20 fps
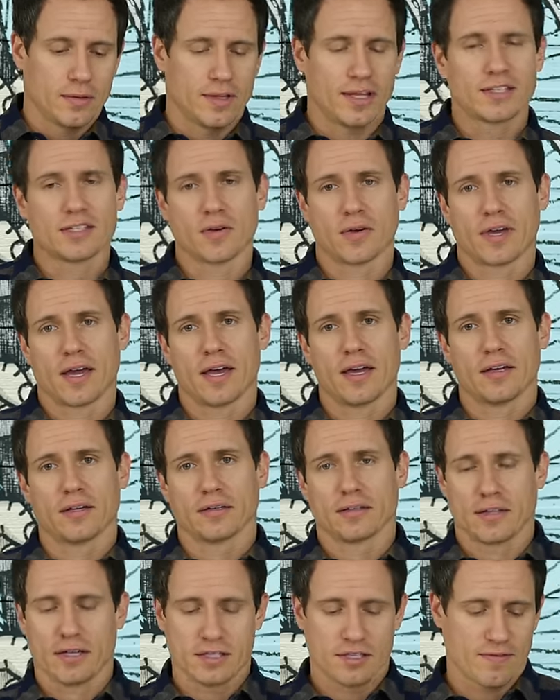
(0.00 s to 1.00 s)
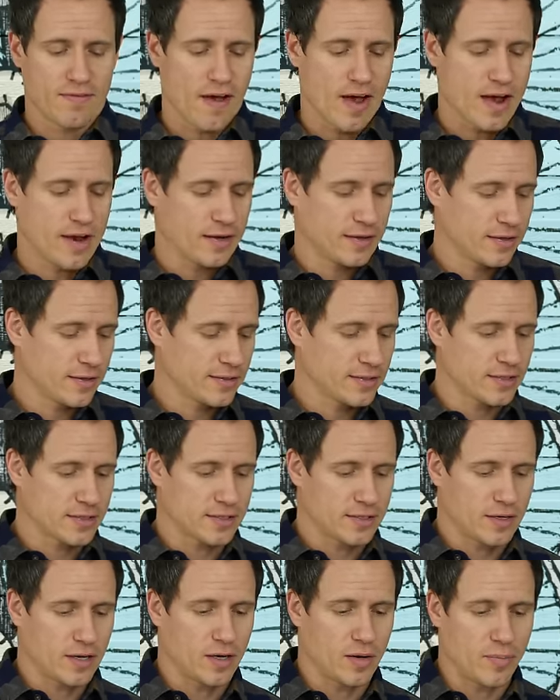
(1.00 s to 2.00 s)
that's okay, that's fine. This
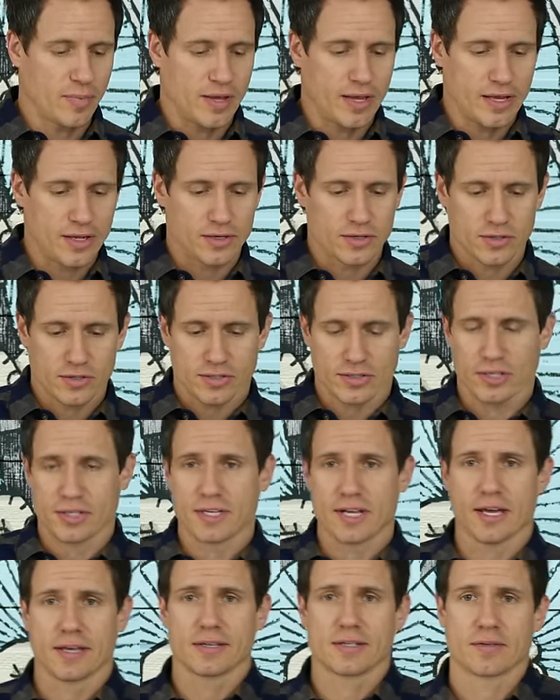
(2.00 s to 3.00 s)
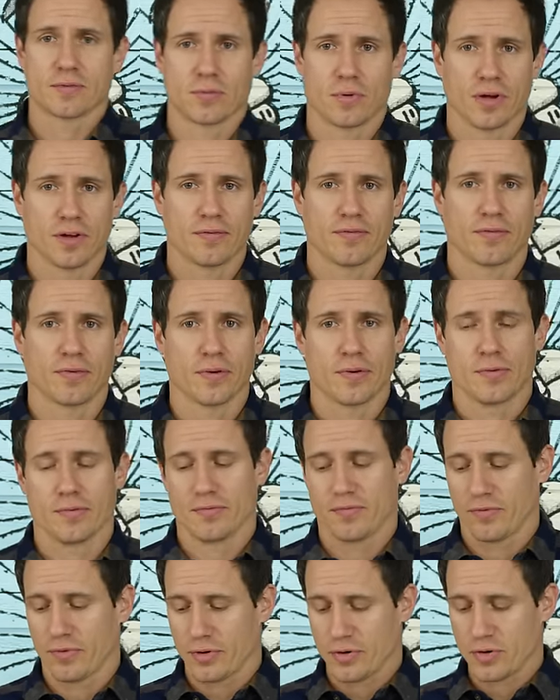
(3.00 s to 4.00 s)
is gonna be just a test run for,
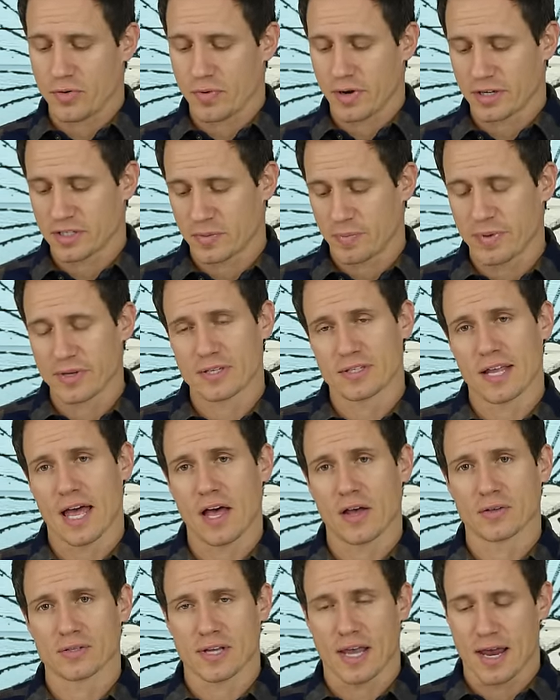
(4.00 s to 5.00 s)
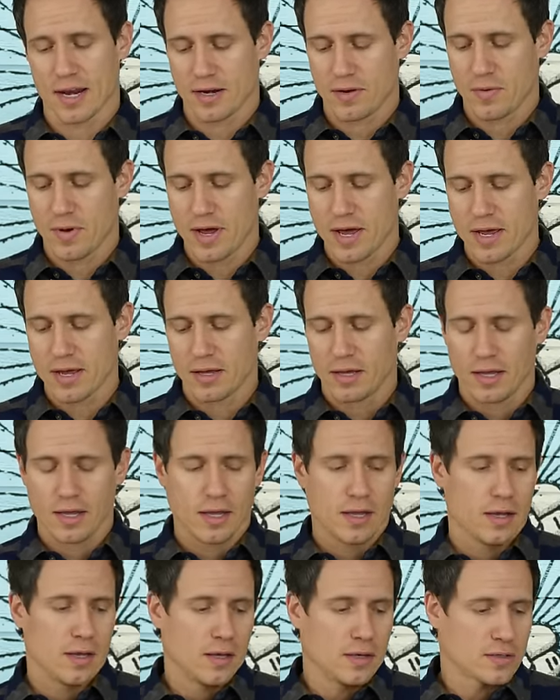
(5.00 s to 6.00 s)
for new recipe styles anyway.
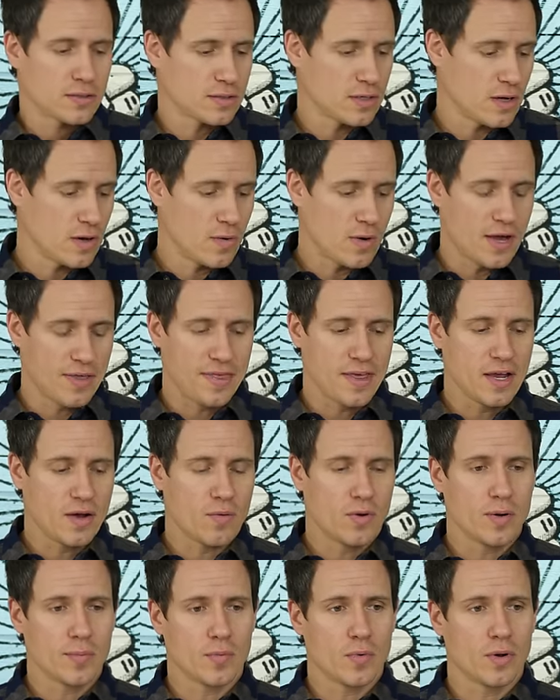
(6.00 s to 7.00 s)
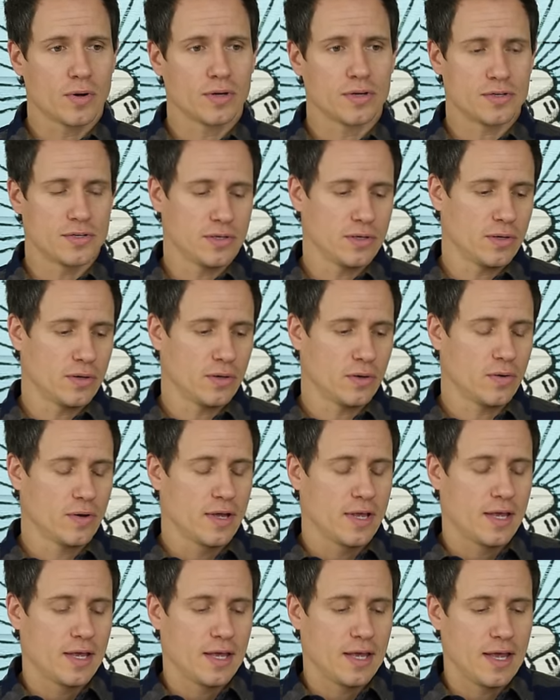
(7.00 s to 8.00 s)
So I think what I'm going to do
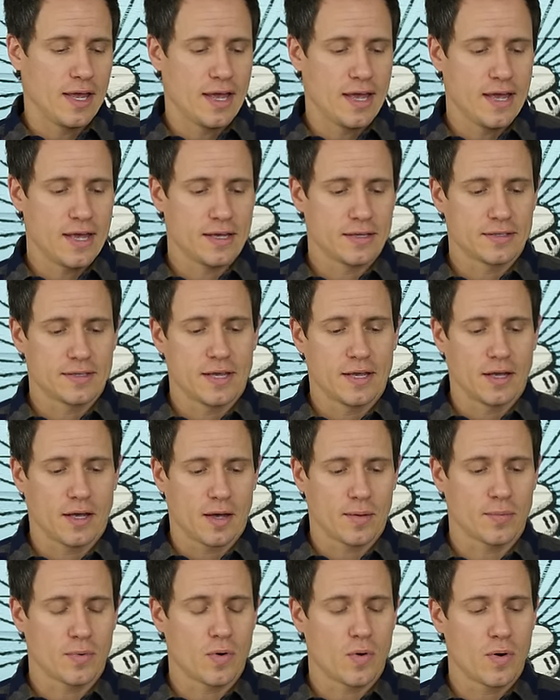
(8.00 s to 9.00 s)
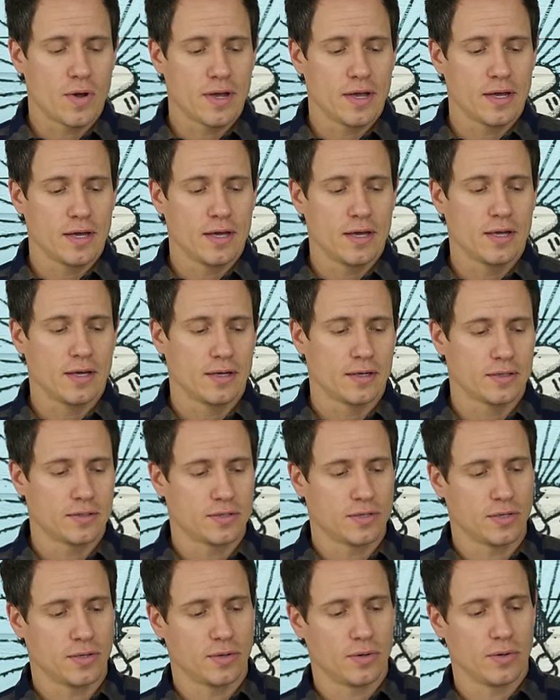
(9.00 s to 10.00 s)
is I'm going
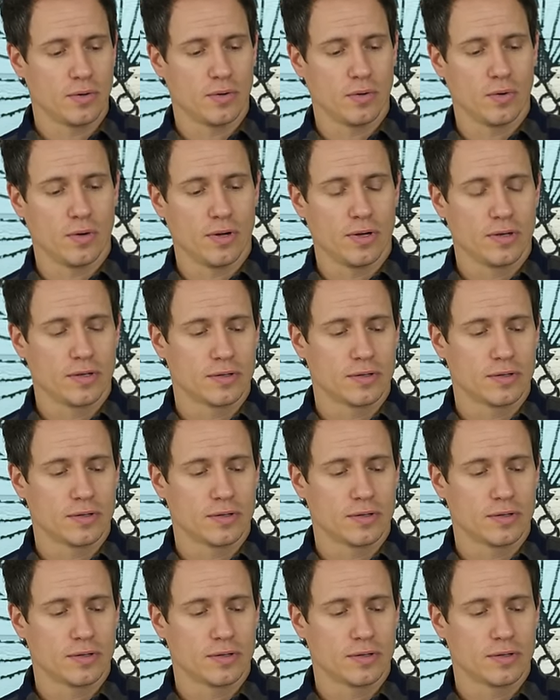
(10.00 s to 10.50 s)
to